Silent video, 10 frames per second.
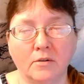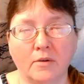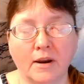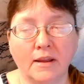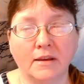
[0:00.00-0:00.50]

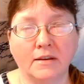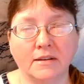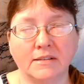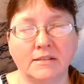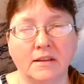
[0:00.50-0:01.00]
writing an
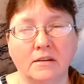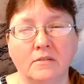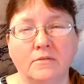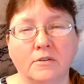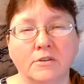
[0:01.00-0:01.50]
extended
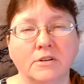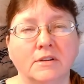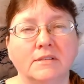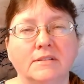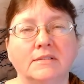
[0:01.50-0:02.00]
version
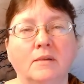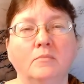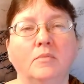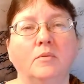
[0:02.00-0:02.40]
at some